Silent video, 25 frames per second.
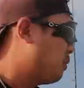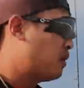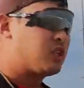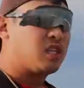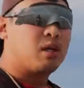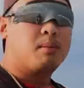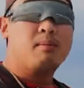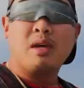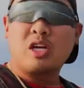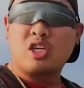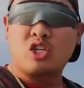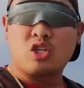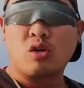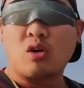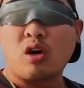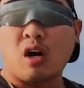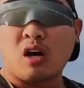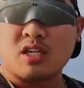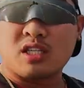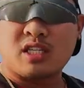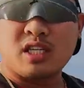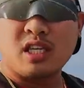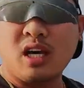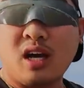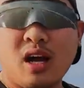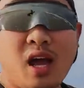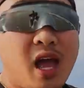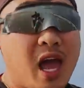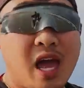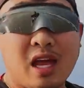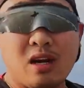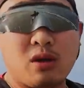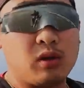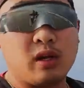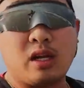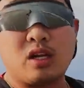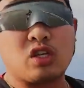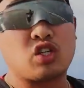But the Mitchell Garcia
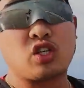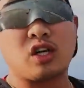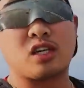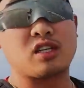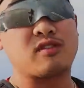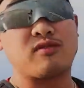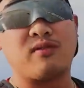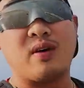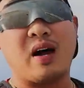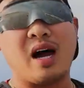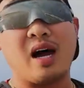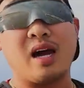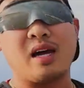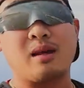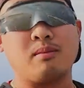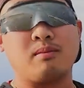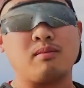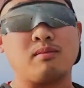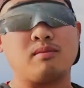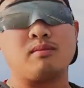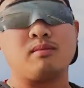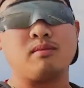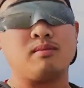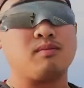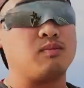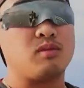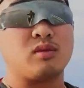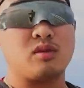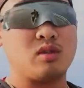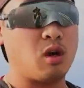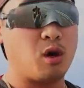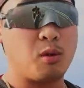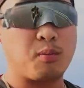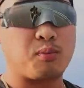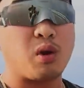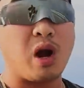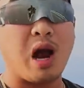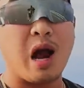handled it just fine.
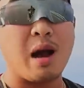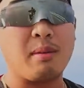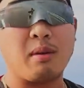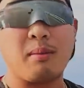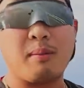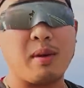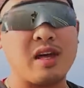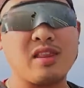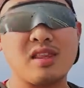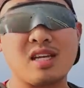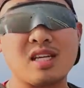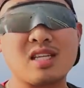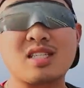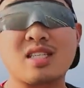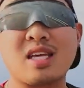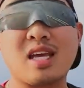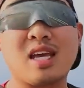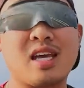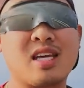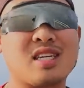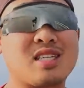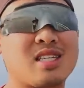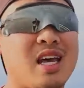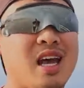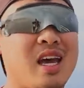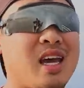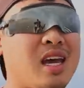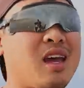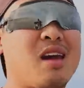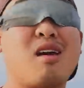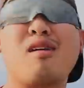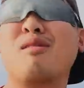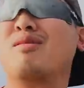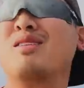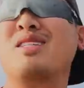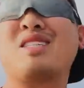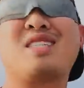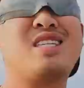No problem. And this thing is like
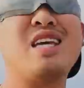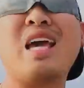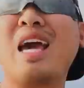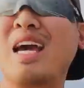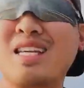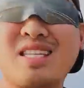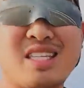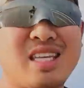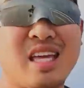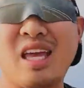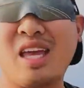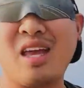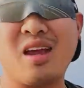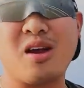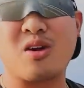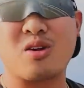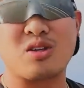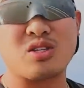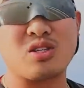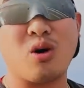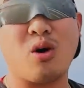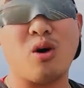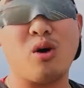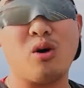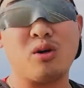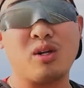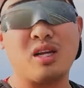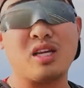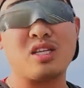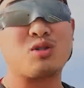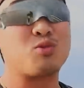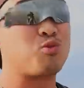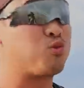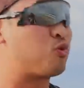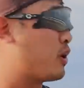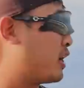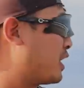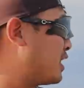60 years old.
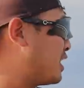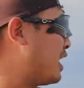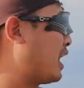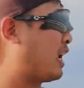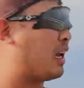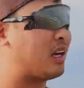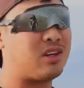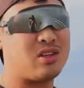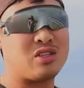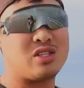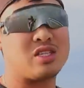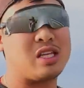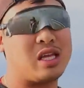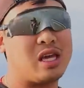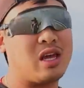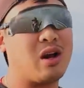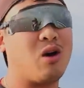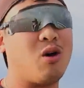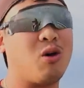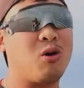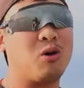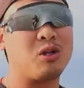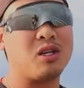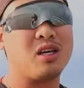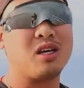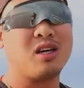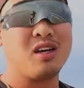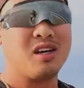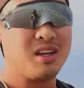It's ridiculously old.